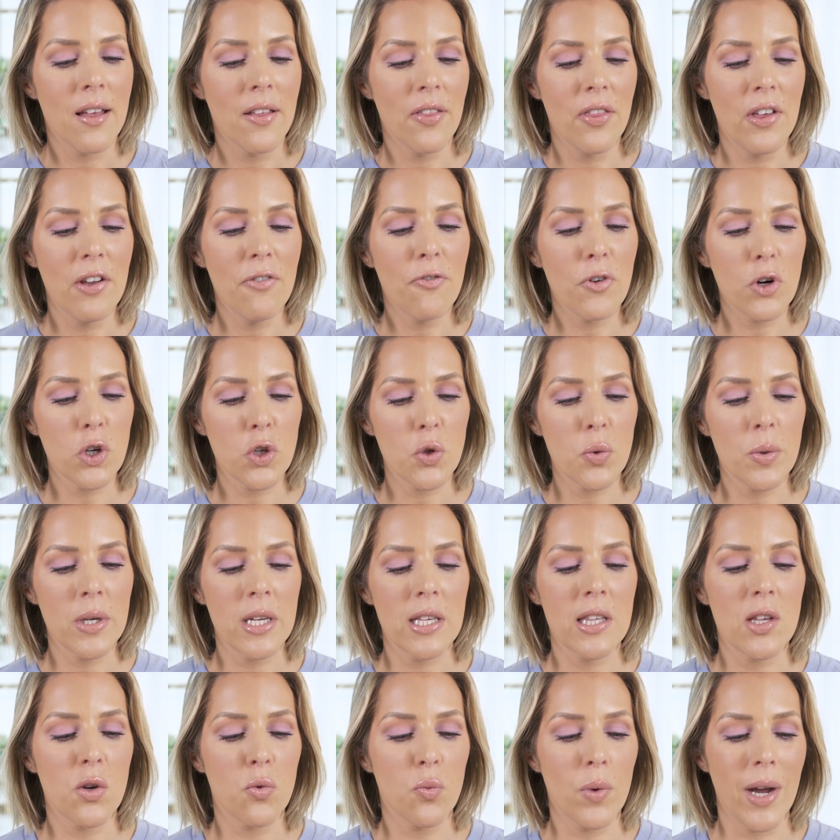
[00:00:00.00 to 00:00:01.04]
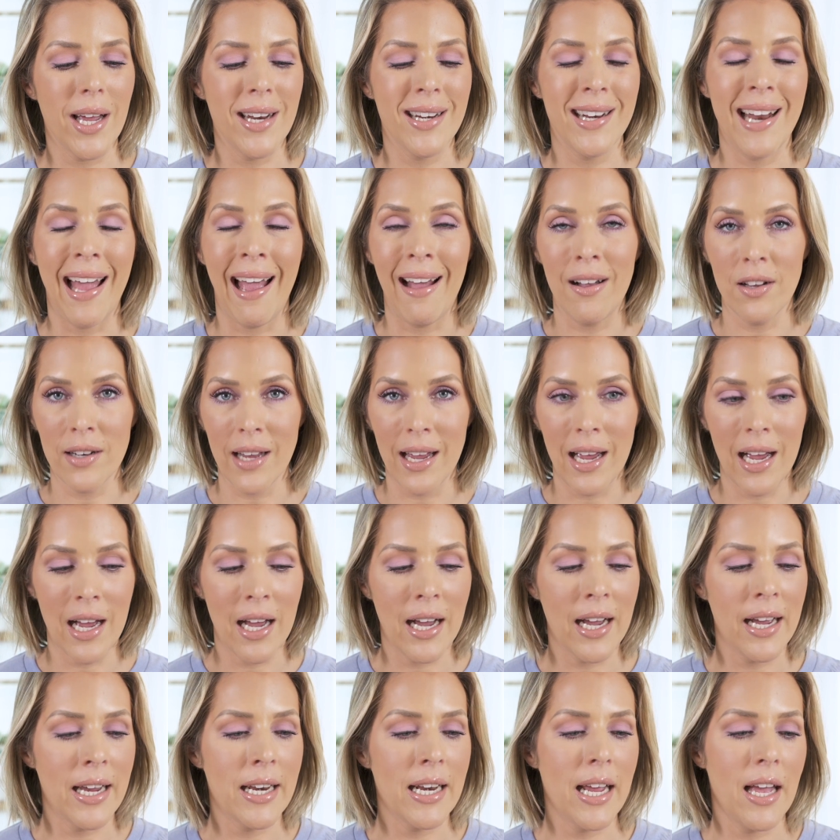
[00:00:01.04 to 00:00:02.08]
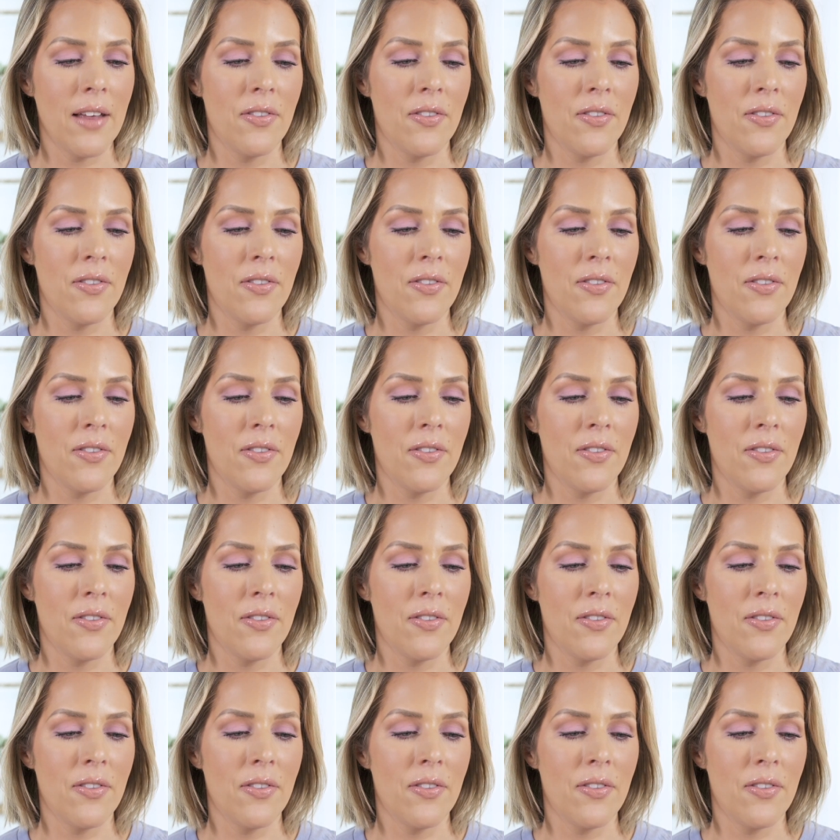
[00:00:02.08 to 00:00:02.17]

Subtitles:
The first one is a retinaldehyde.